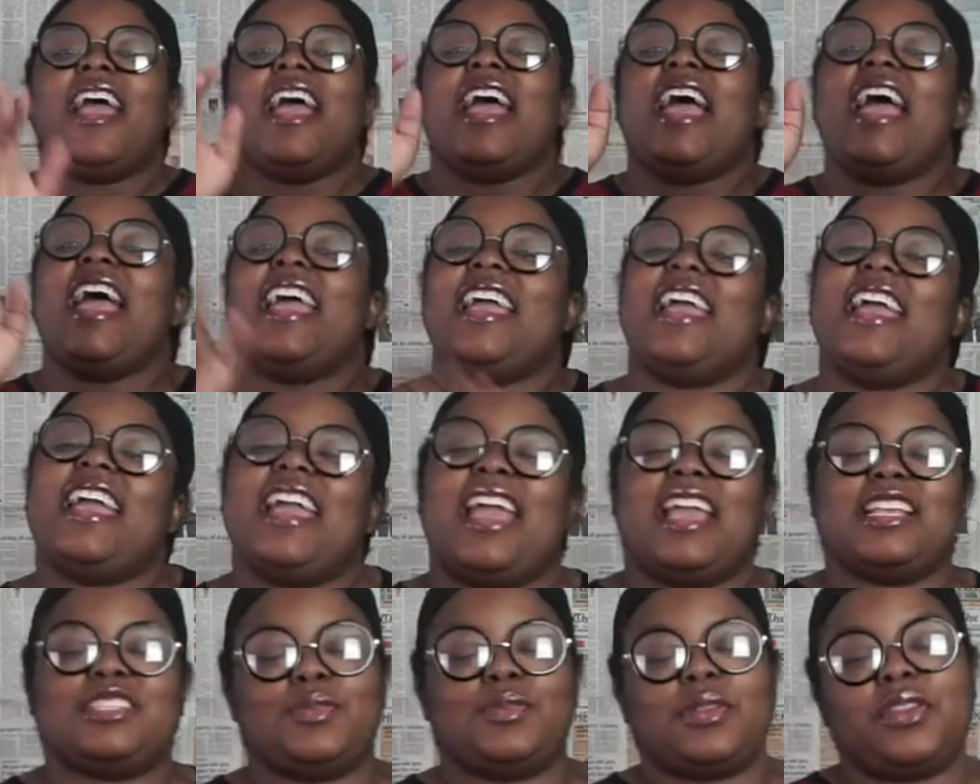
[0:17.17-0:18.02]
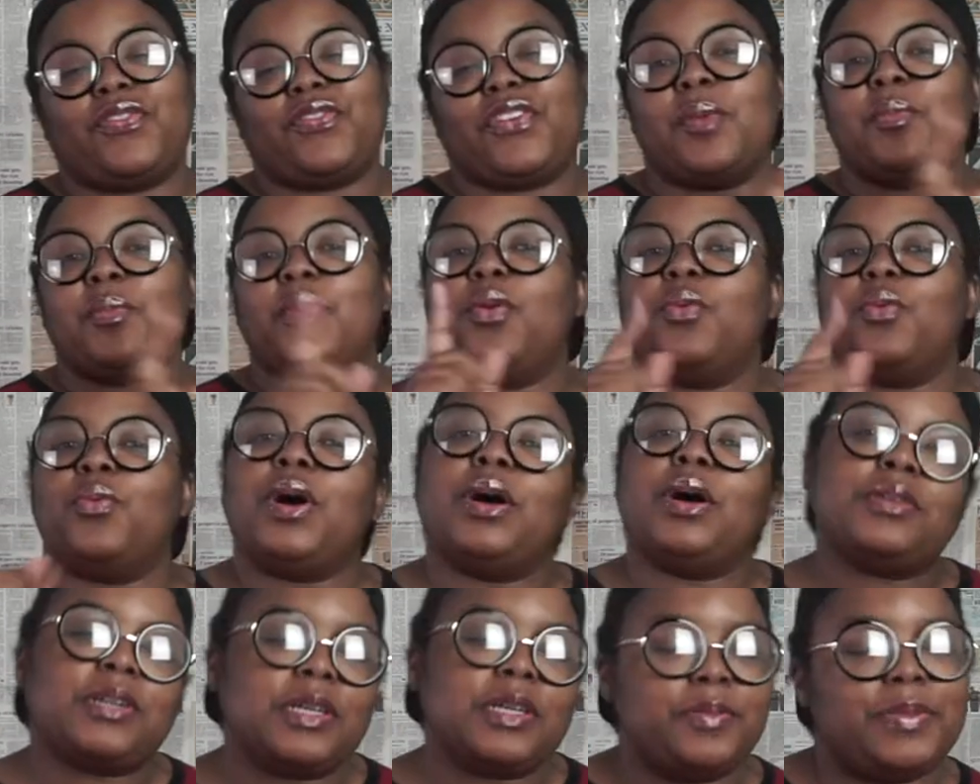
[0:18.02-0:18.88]
Hey, sweetie fam,
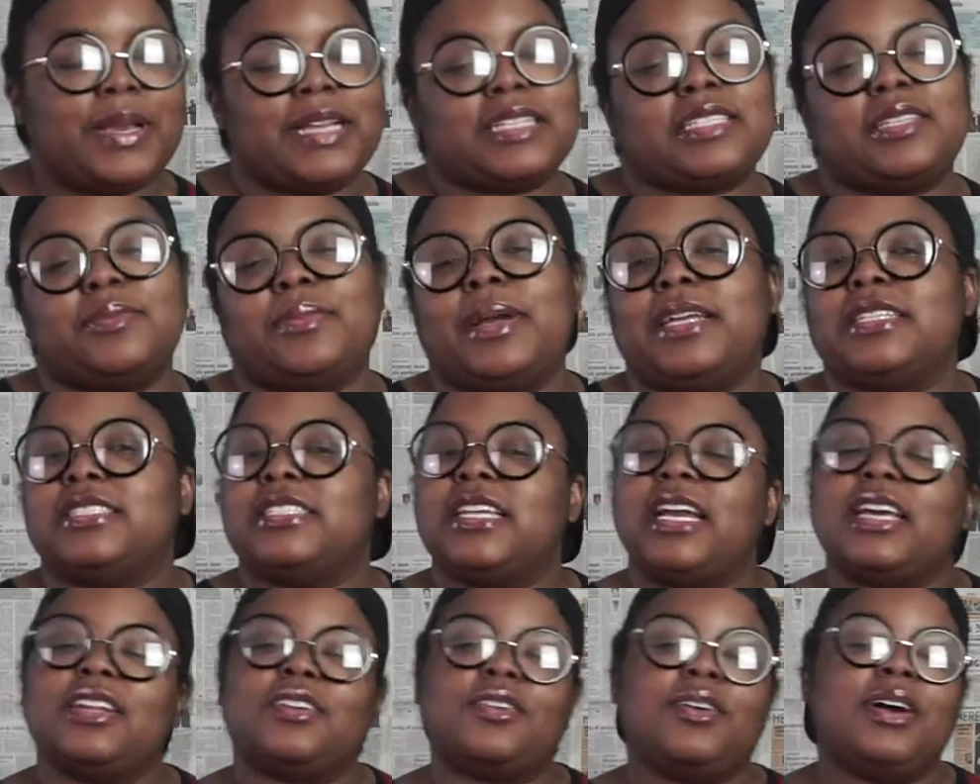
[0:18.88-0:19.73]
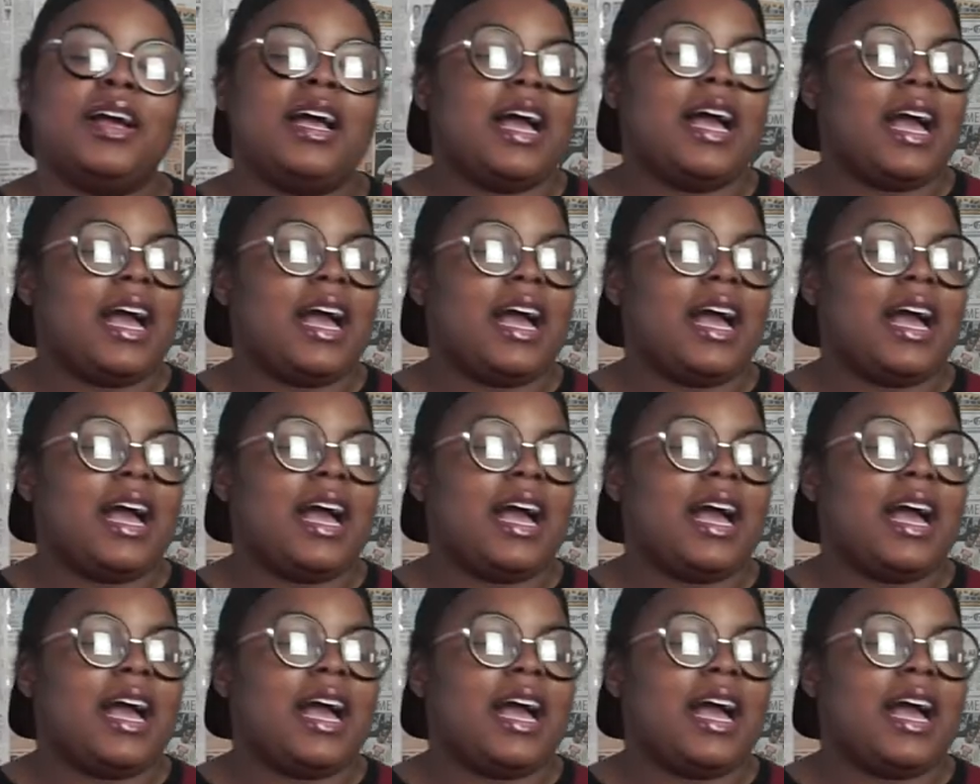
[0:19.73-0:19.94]
welcome back to my channel.